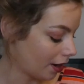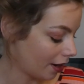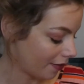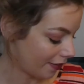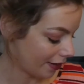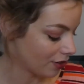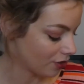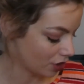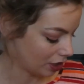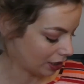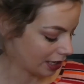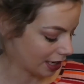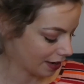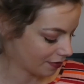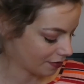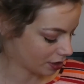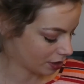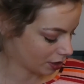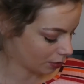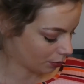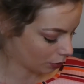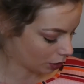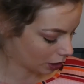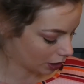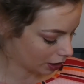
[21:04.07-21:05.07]
actually left it
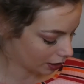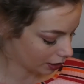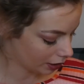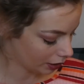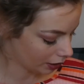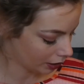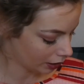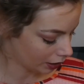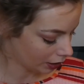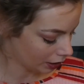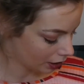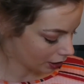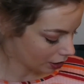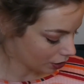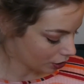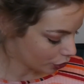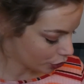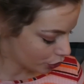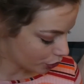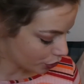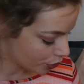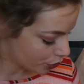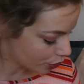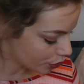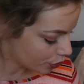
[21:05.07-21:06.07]
at work.
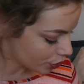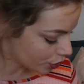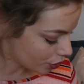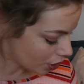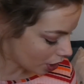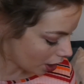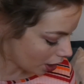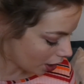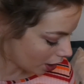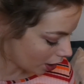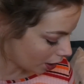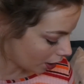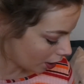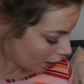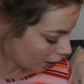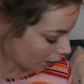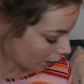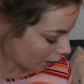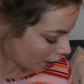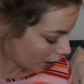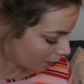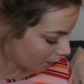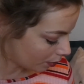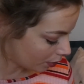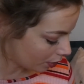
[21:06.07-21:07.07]
So
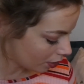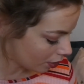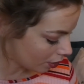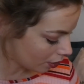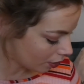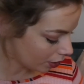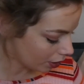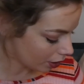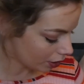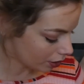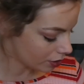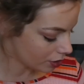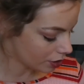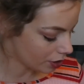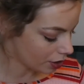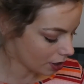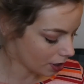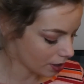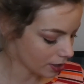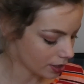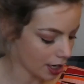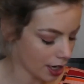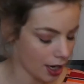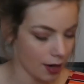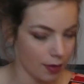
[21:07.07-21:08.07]
I'm not going to use
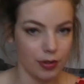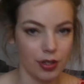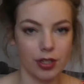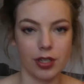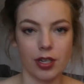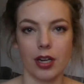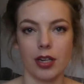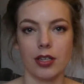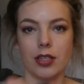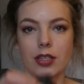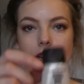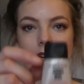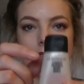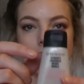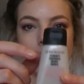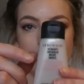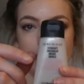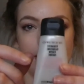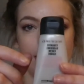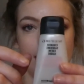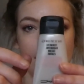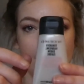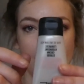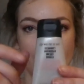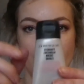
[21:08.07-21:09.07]
that. I'm just going to use a
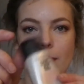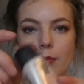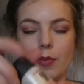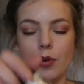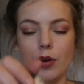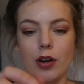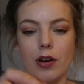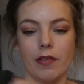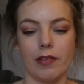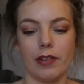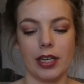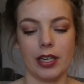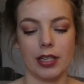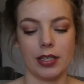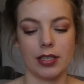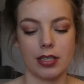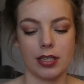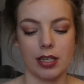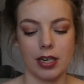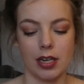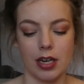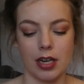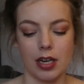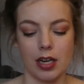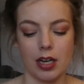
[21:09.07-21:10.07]
little bit more of this
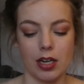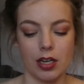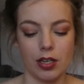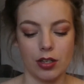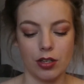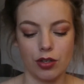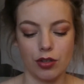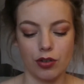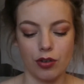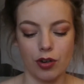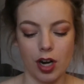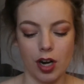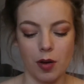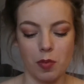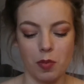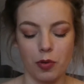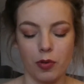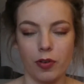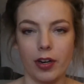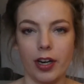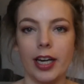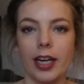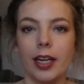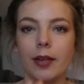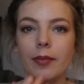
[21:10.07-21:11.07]
strobe
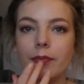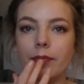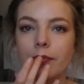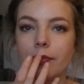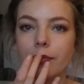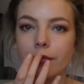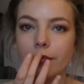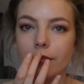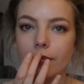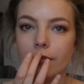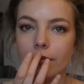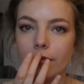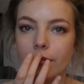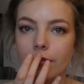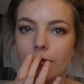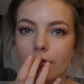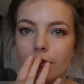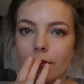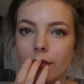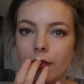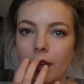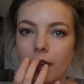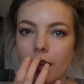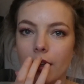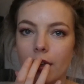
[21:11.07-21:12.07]
cream
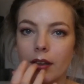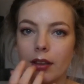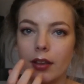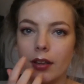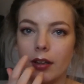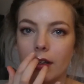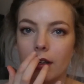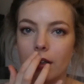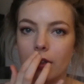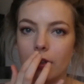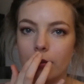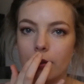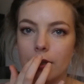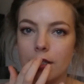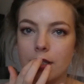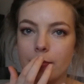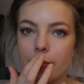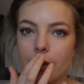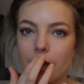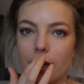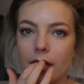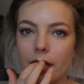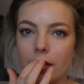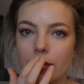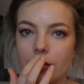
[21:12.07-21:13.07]
in the Cupid's
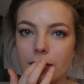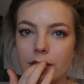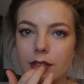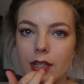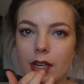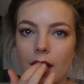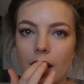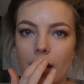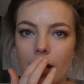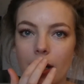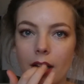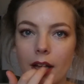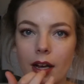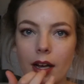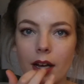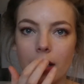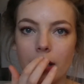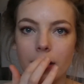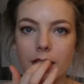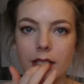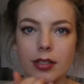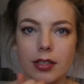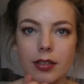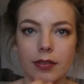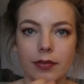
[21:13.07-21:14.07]
bow just to
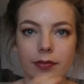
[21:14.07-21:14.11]
highlight.